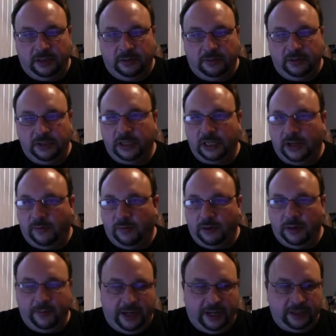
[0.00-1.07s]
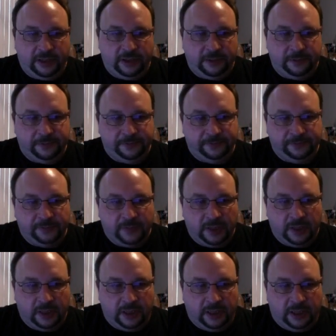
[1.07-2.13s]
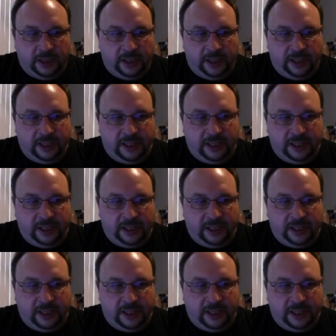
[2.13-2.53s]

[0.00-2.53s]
we should have one match. And